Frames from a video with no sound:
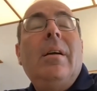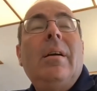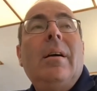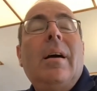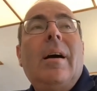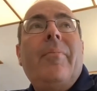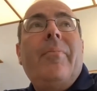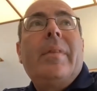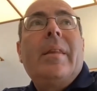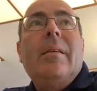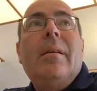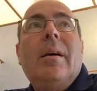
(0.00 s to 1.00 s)
um,
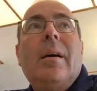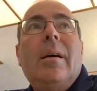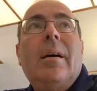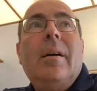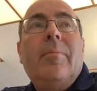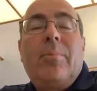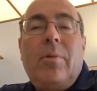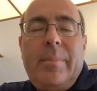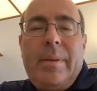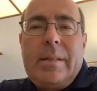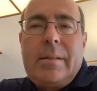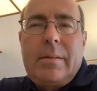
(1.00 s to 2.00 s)
uh,
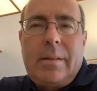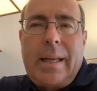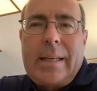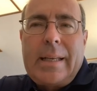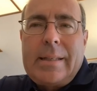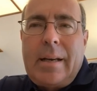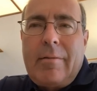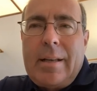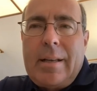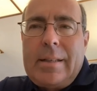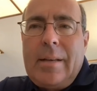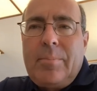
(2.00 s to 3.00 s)
unemployment's, like I said,
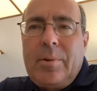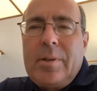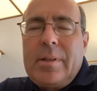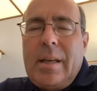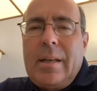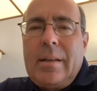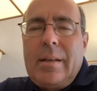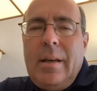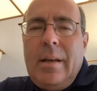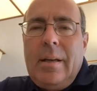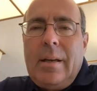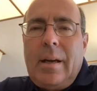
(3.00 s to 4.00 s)
around ten percent.
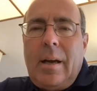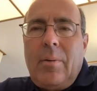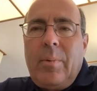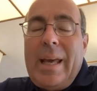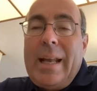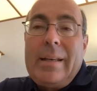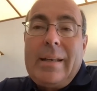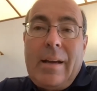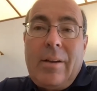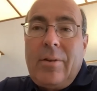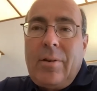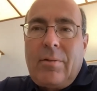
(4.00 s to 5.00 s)
Uh, we had it
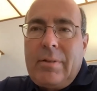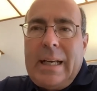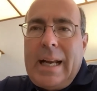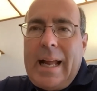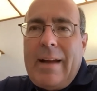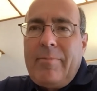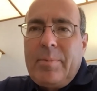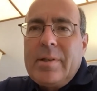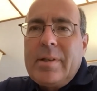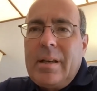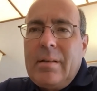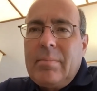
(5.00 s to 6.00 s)
down to three point five
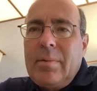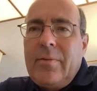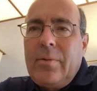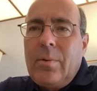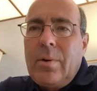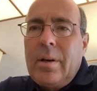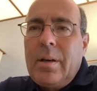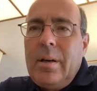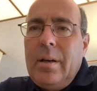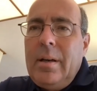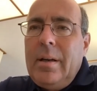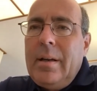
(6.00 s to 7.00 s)
percent before
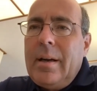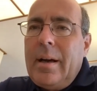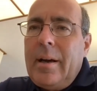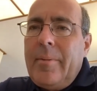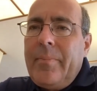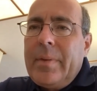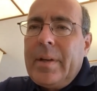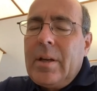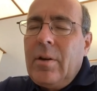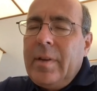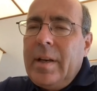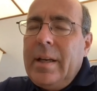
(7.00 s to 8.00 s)
um,
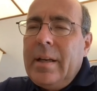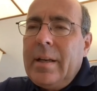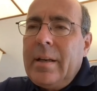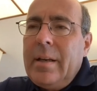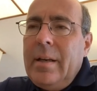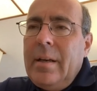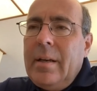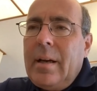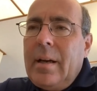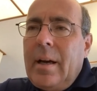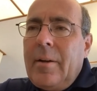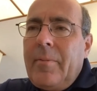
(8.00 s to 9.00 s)
COVID hit.
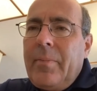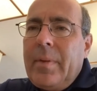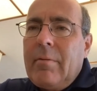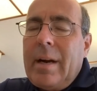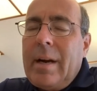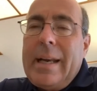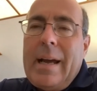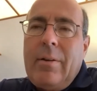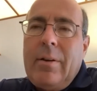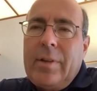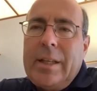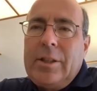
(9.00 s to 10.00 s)
Uh, right now,
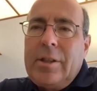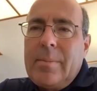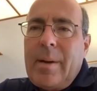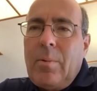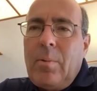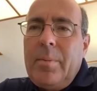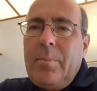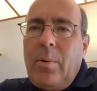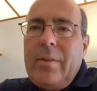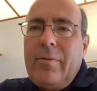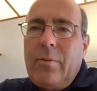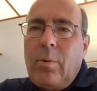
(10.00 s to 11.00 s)
inflation's about one
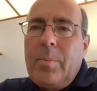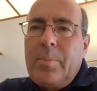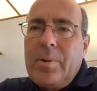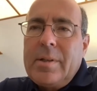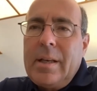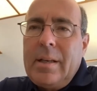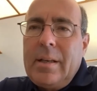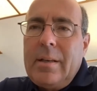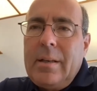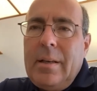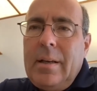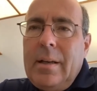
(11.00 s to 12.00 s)
point four percent.
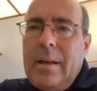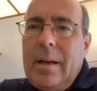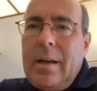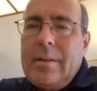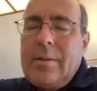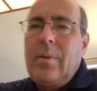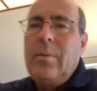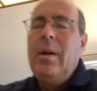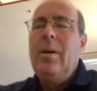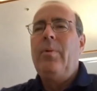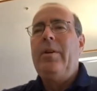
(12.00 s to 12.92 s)
Uh, so when